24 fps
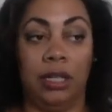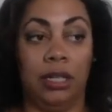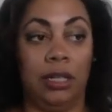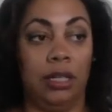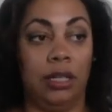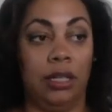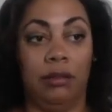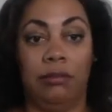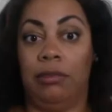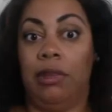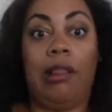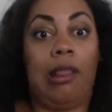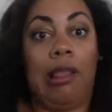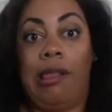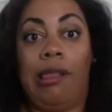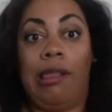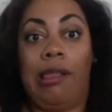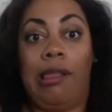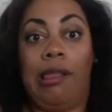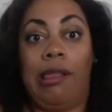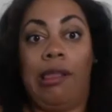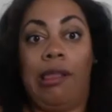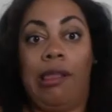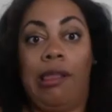like
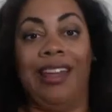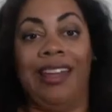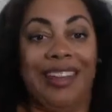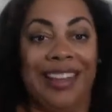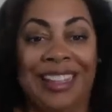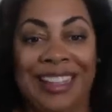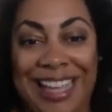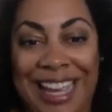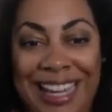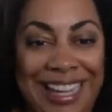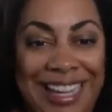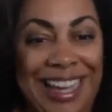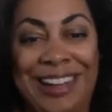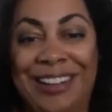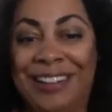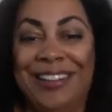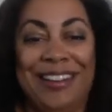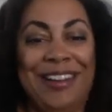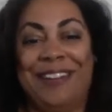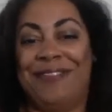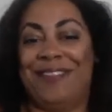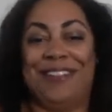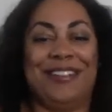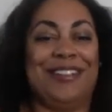I don't
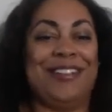even know.